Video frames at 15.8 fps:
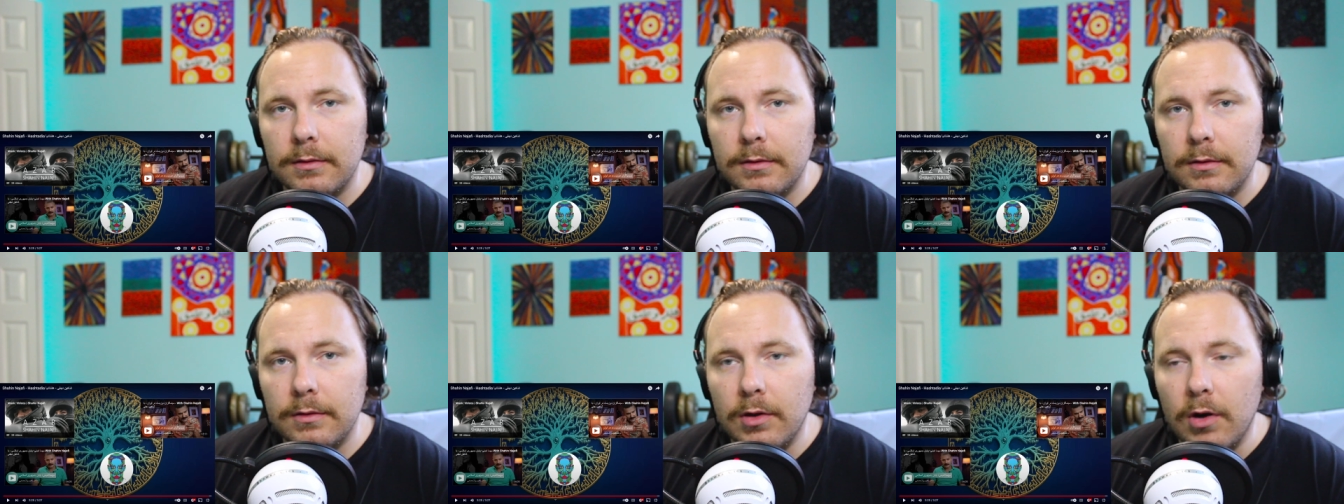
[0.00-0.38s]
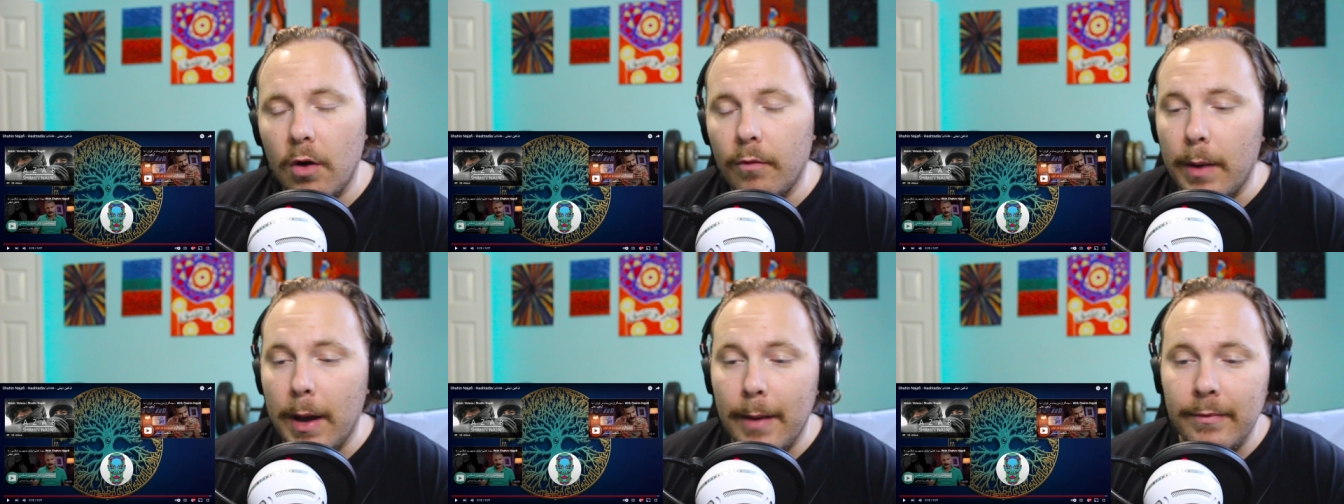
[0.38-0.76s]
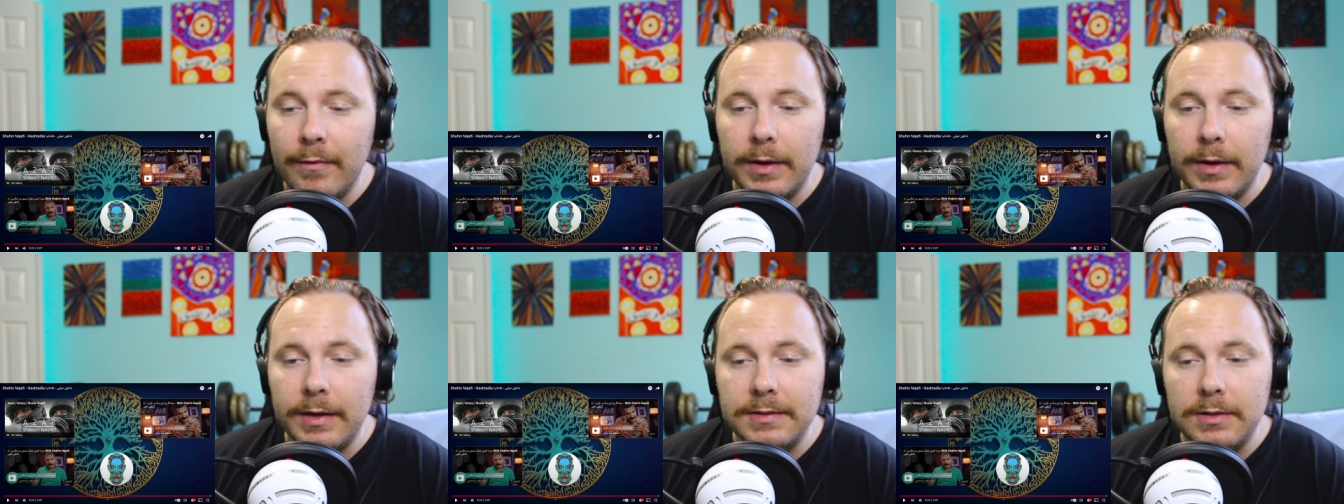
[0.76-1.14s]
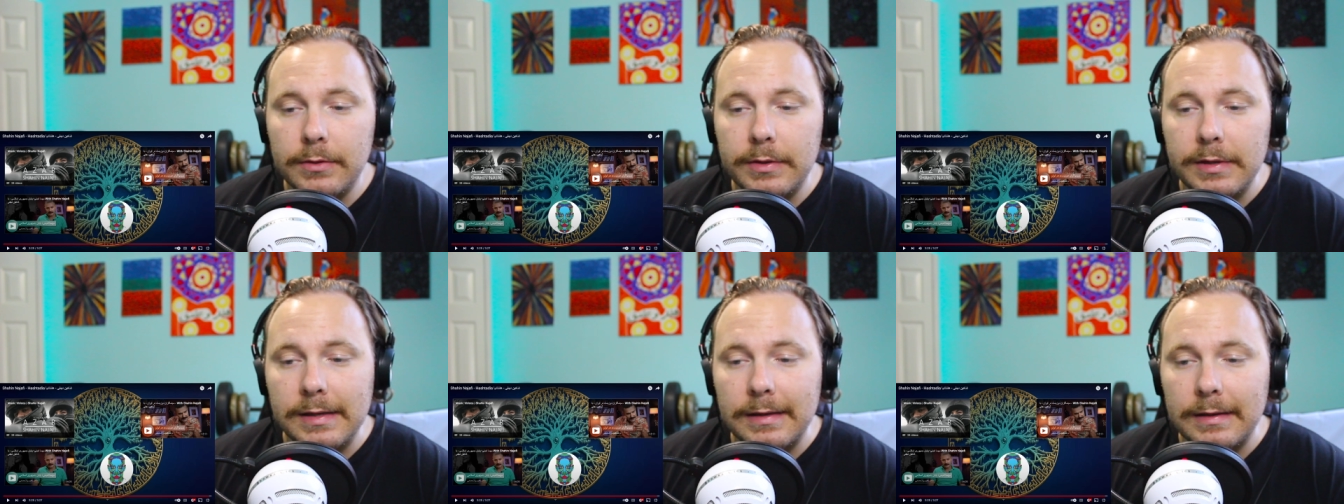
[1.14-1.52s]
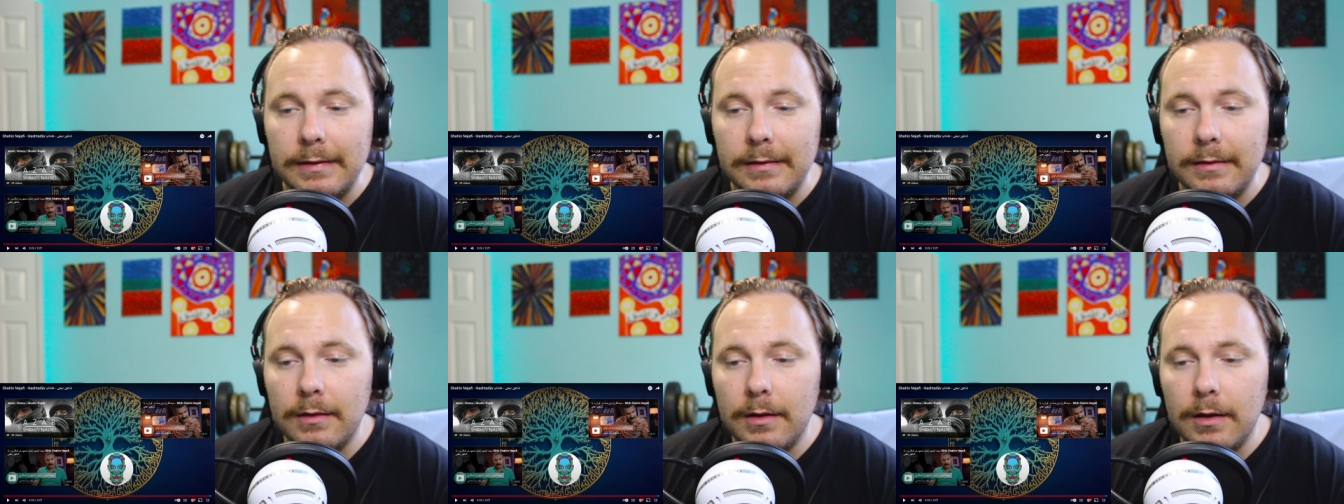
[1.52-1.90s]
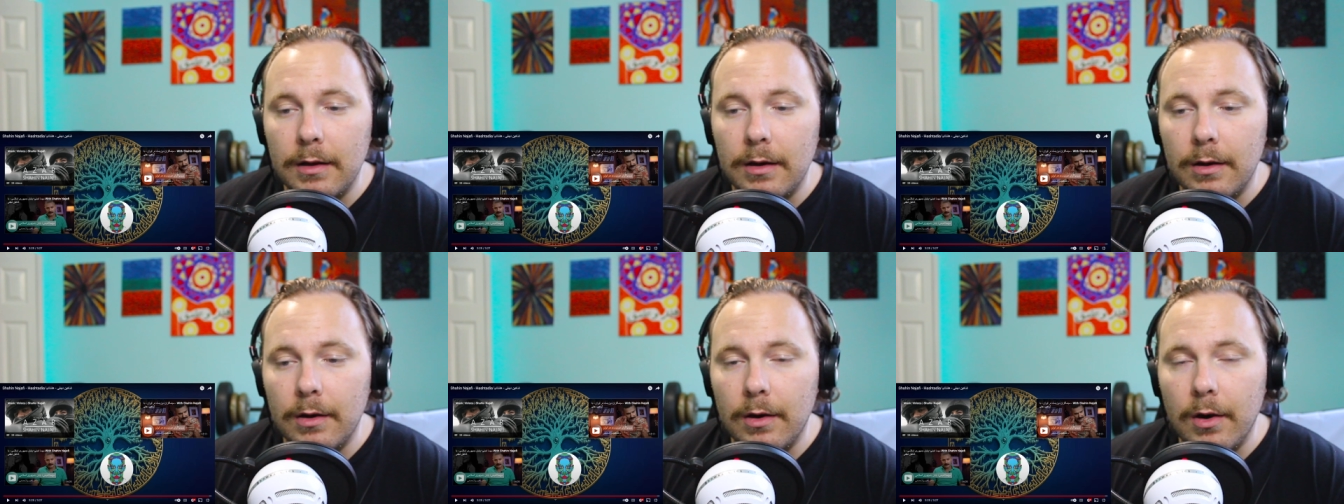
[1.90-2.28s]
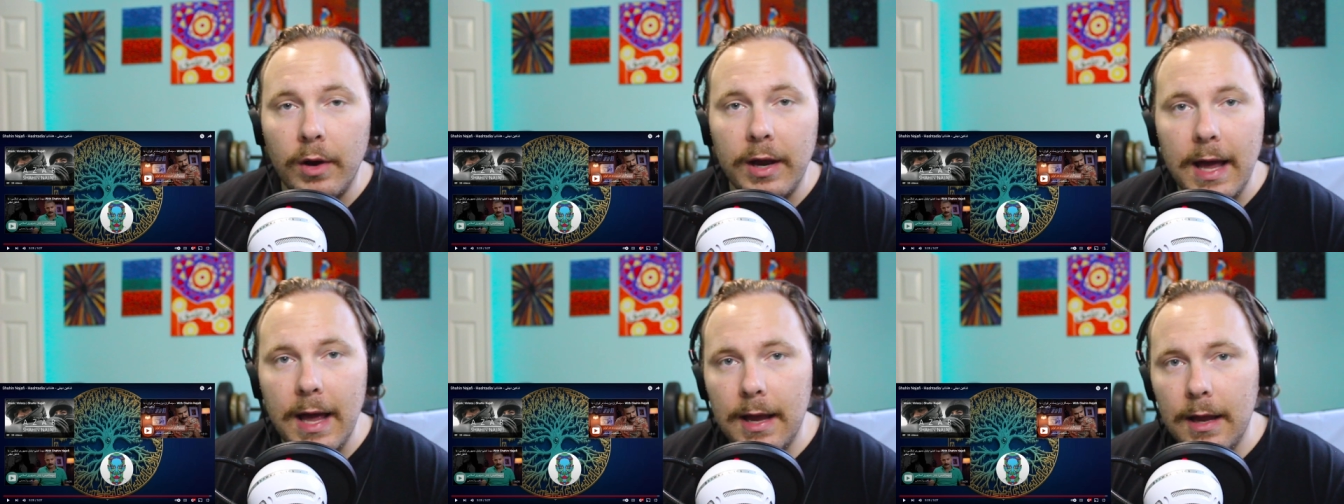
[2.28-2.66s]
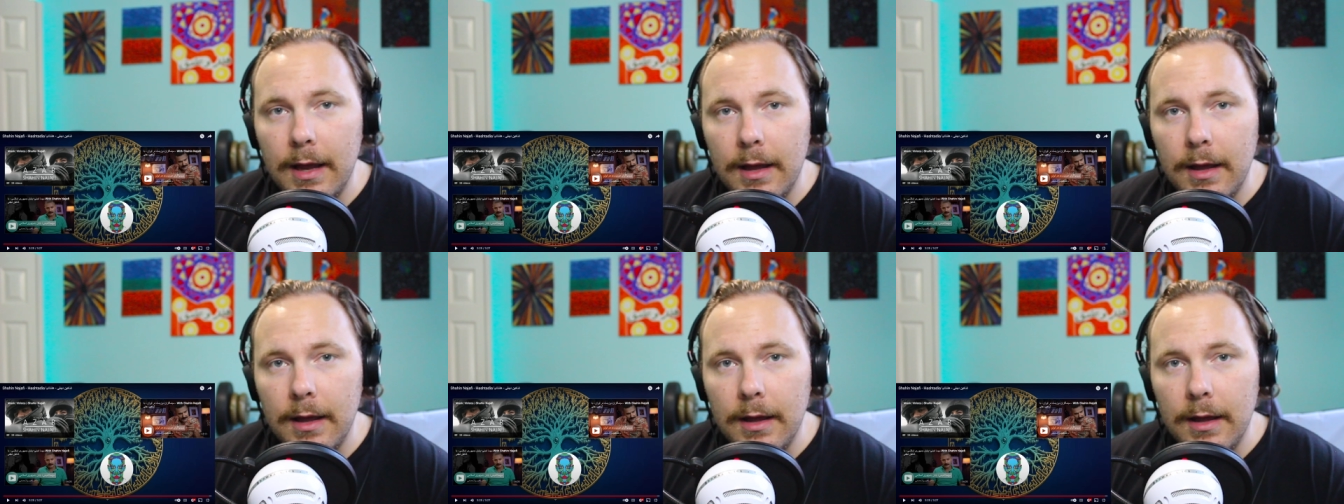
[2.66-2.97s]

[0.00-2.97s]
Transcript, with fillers: hope everybody's doing okay.